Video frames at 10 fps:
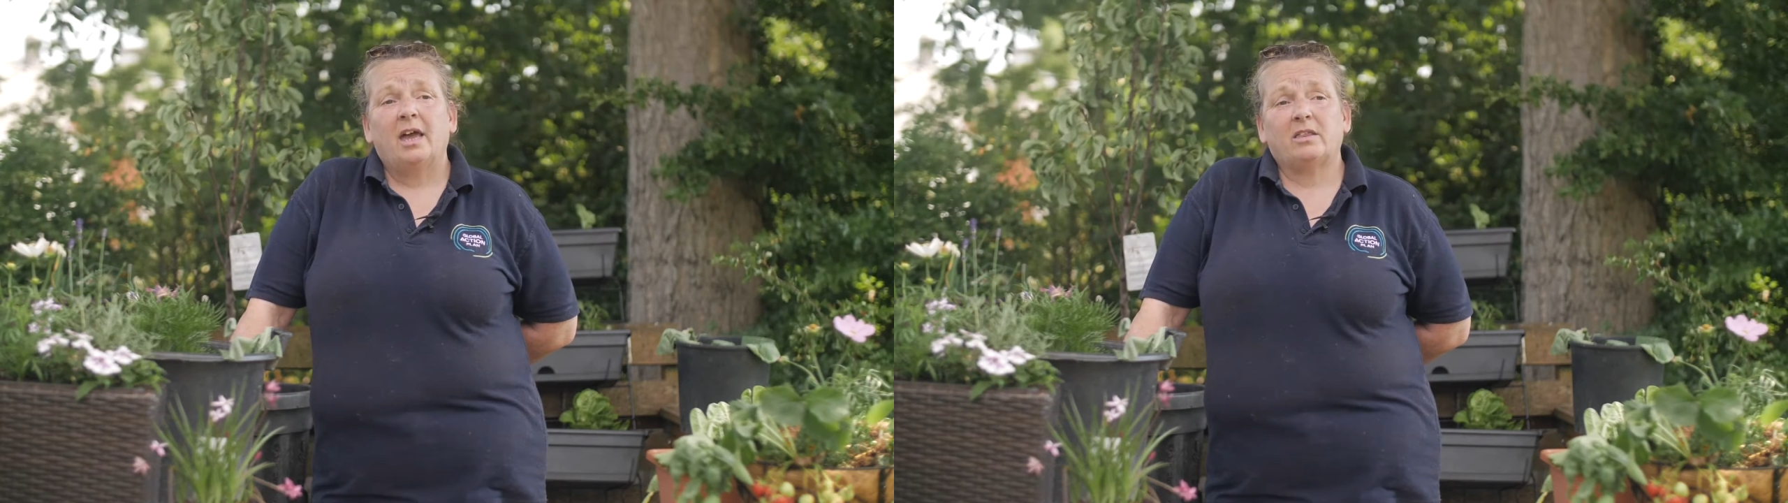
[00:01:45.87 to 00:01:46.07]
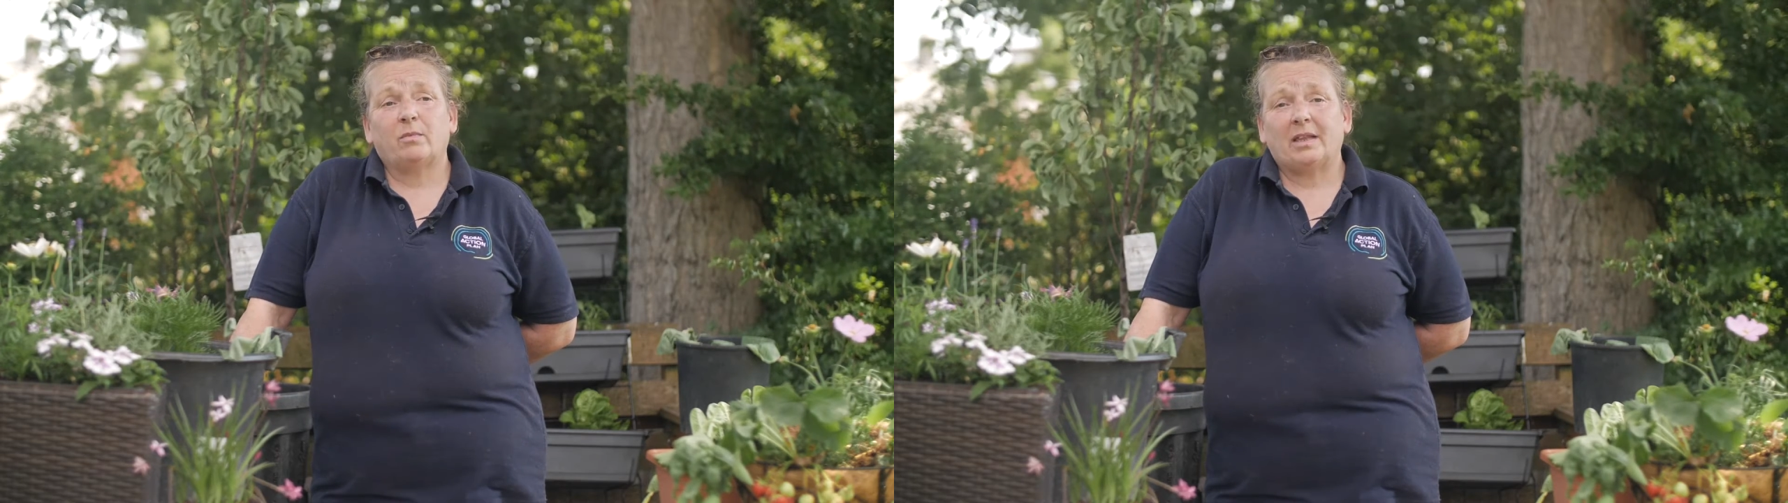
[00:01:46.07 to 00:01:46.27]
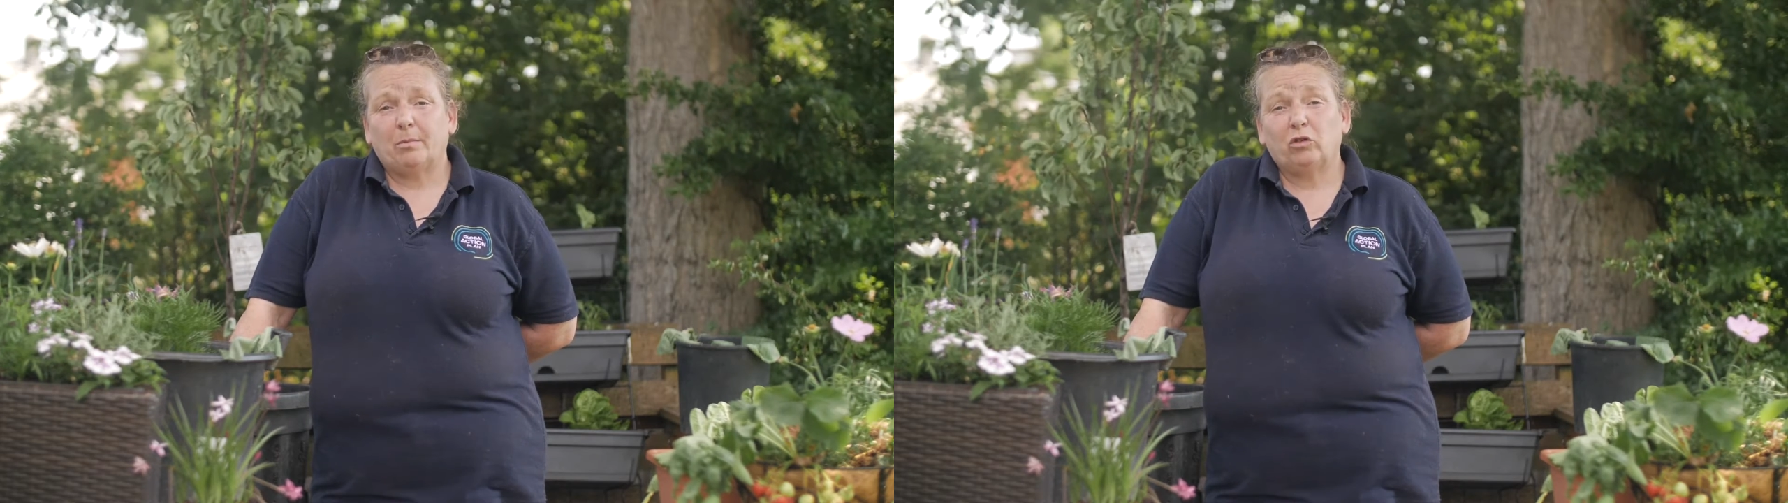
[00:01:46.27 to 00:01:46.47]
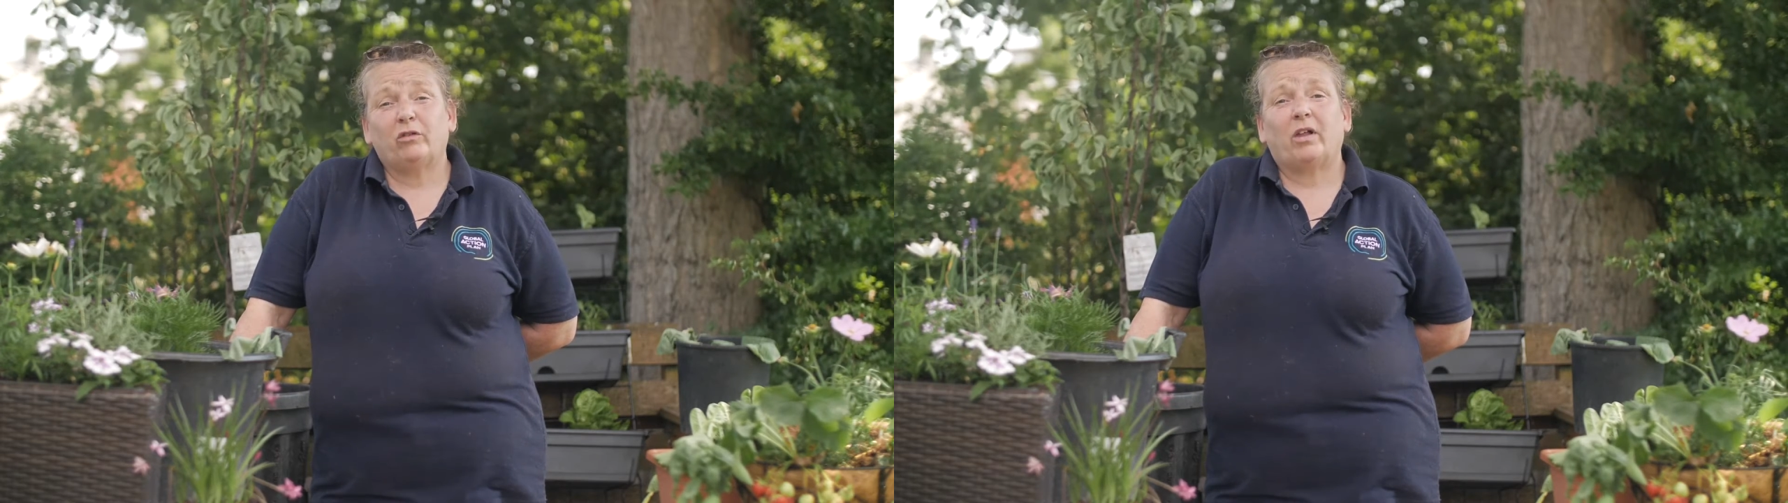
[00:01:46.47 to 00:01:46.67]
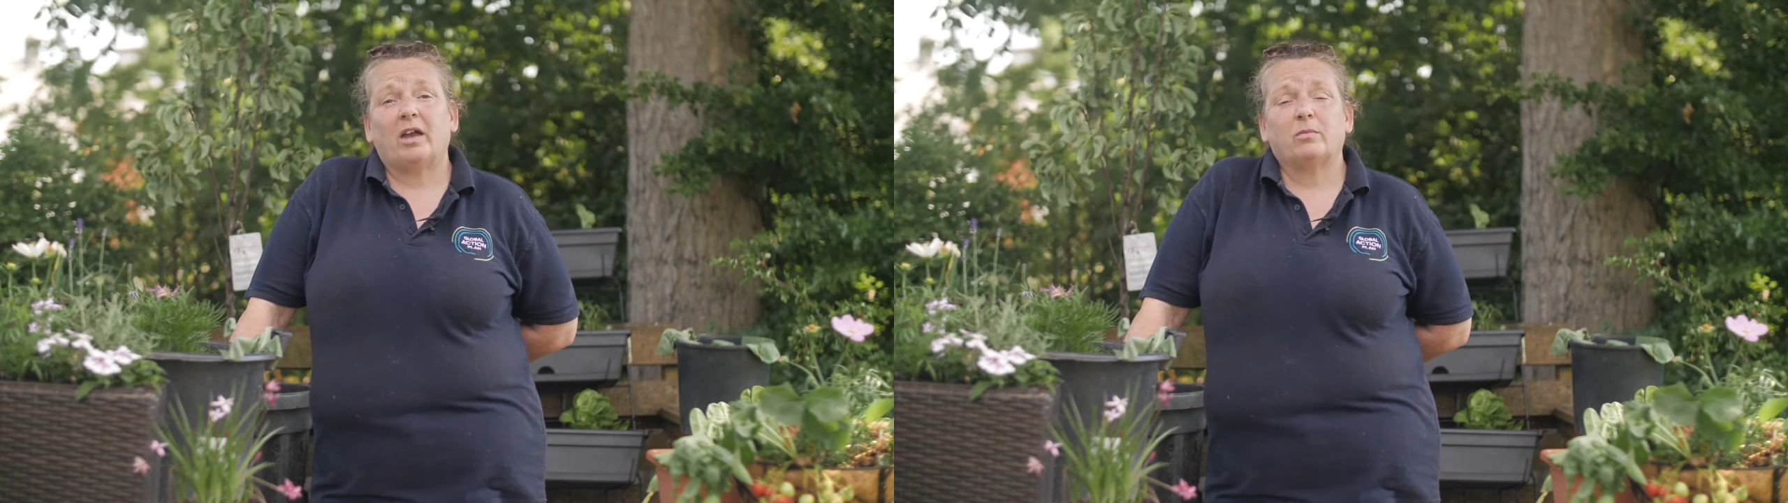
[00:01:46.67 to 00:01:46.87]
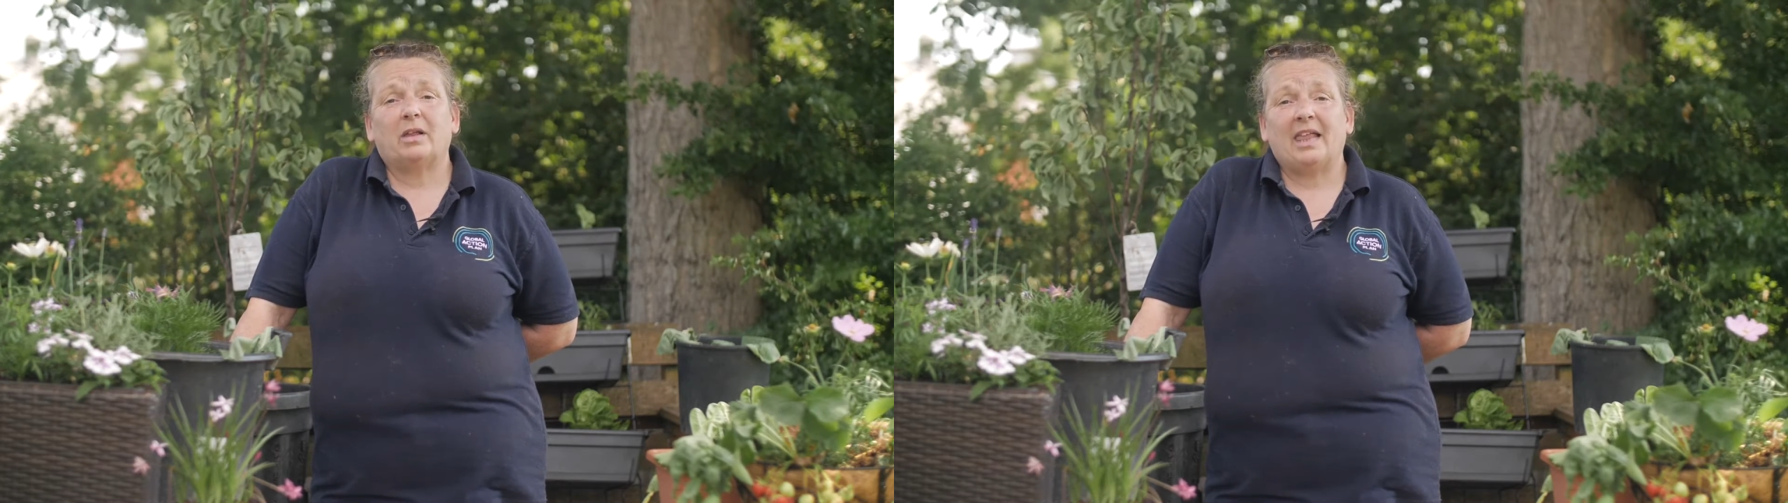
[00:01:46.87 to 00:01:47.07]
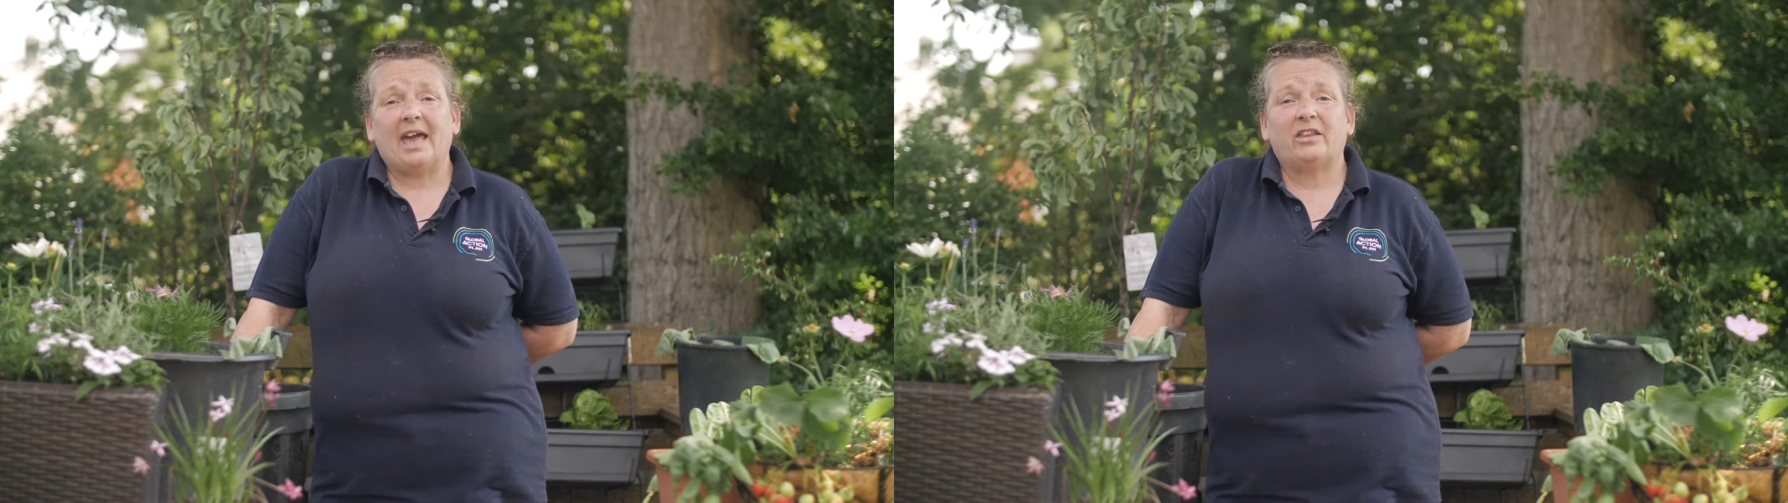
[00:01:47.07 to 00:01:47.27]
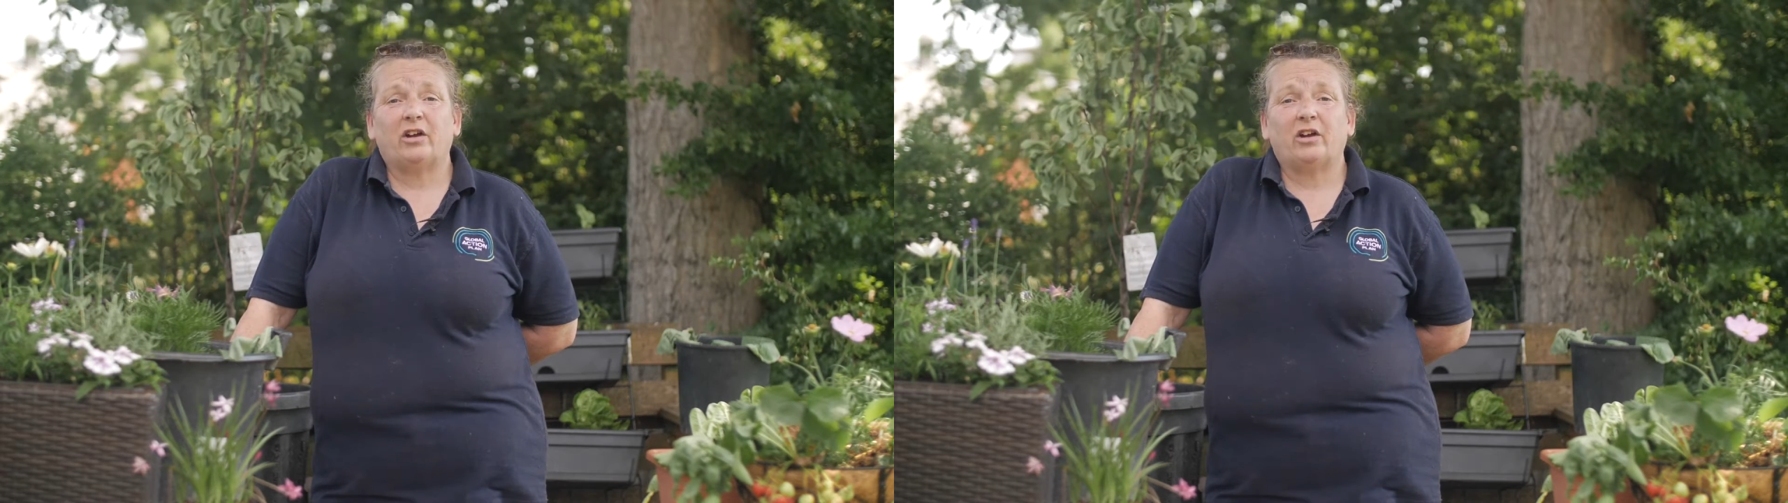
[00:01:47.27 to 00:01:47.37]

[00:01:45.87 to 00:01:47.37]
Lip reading: is where the butterflies will lay